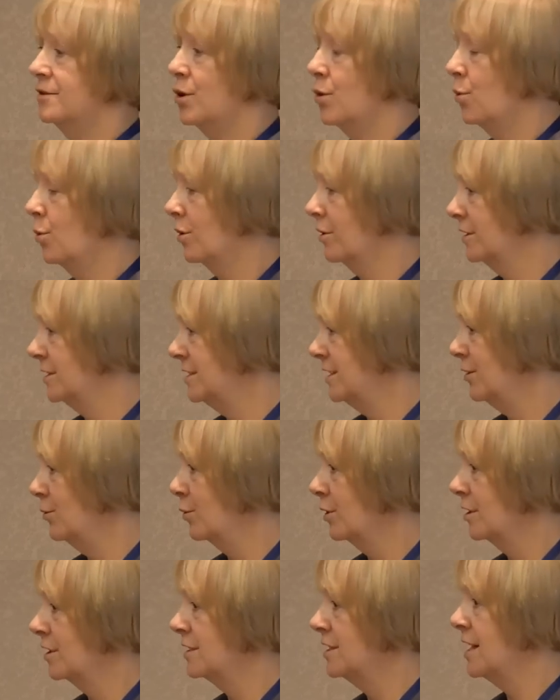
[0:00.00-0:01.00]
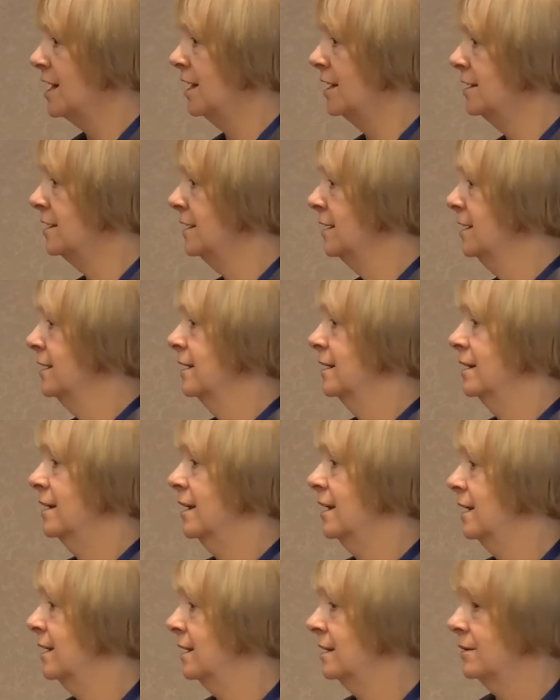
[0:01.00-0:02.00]
no warranty work done,
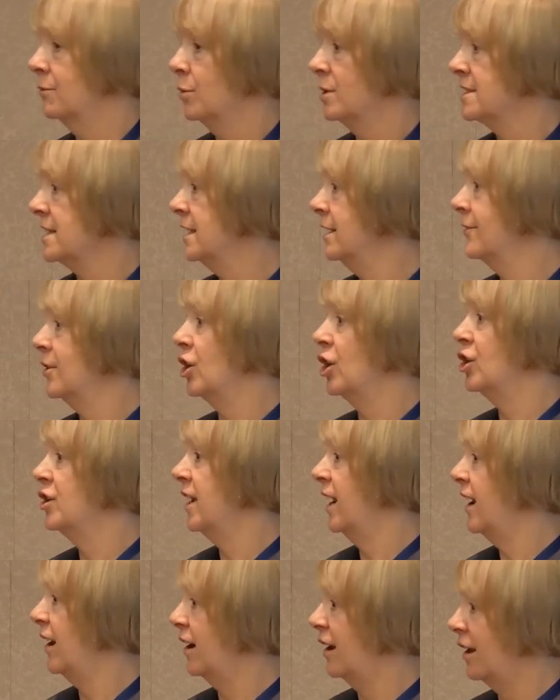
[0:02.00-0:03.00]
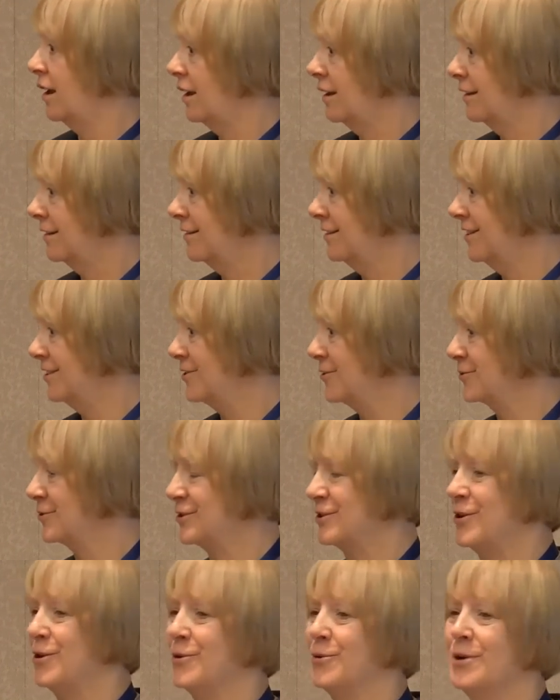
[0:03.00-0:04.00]
and it wasn't even our data, you know,
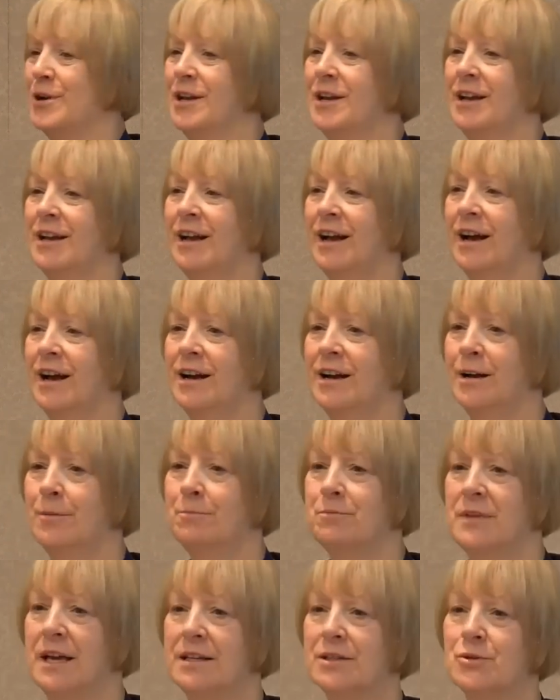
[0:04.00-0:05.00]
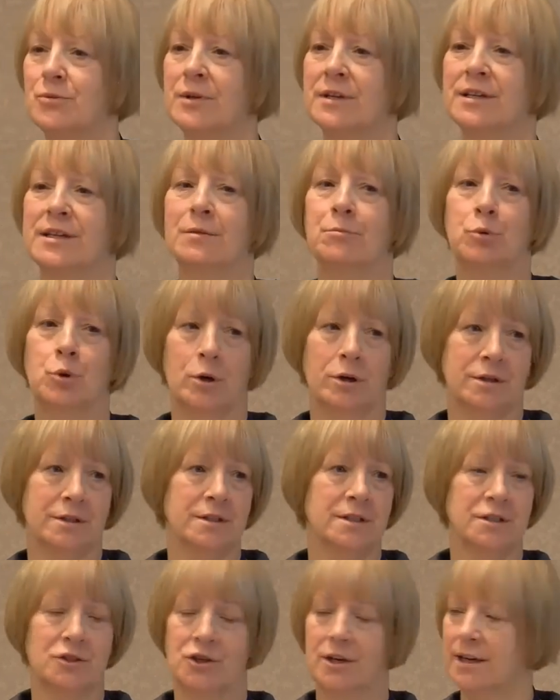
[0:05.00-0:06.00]
so that's really
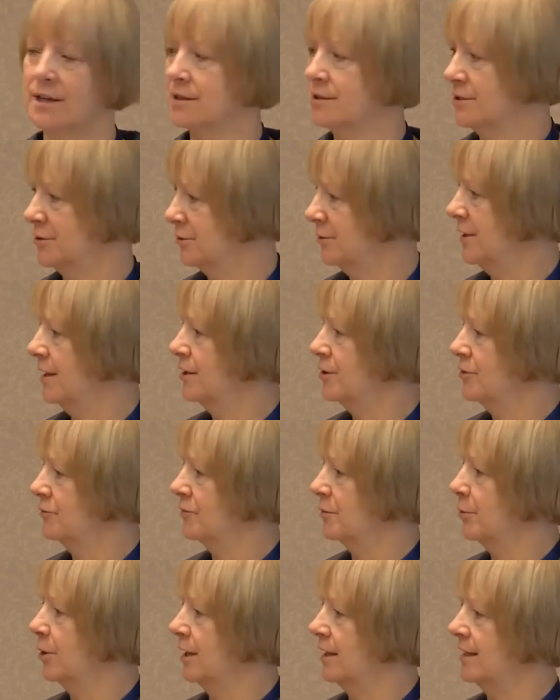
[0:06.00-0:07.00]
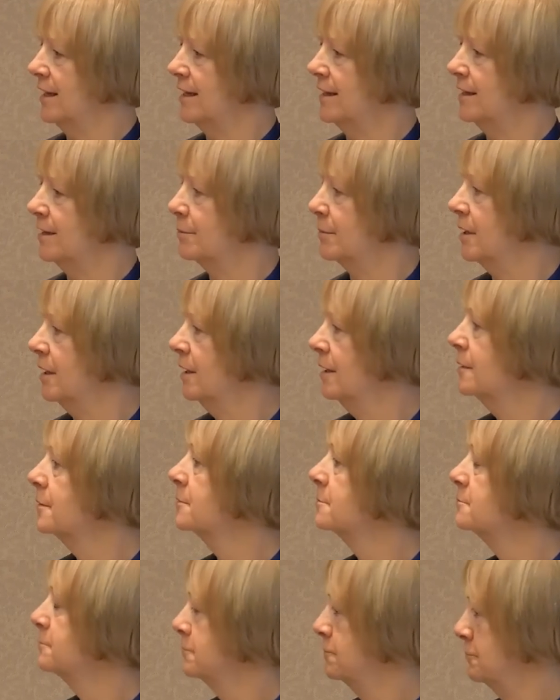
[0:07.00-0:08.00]
important to check. So thank you for bringing that up.
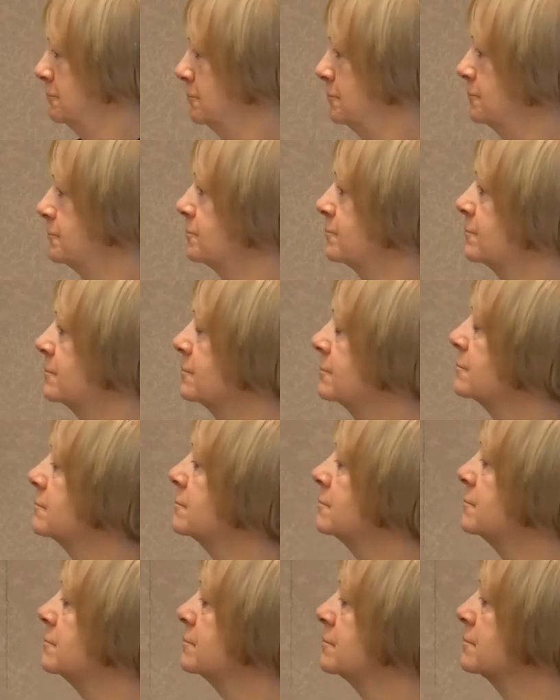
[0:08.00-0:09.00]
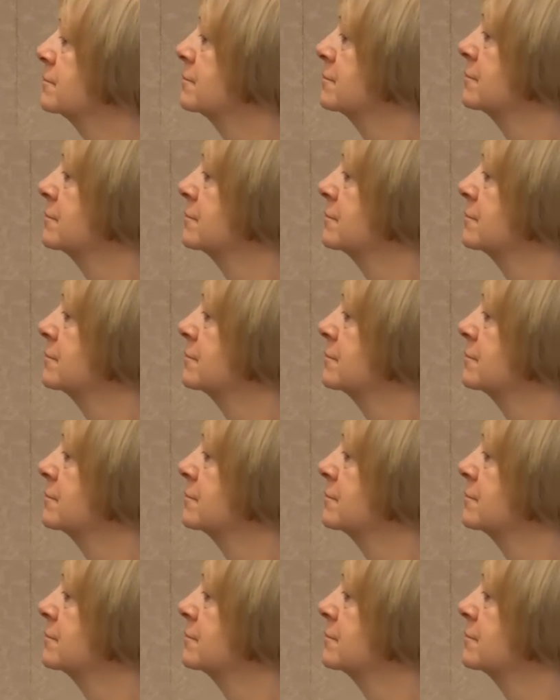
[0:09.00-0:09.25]
So one other piece, though, you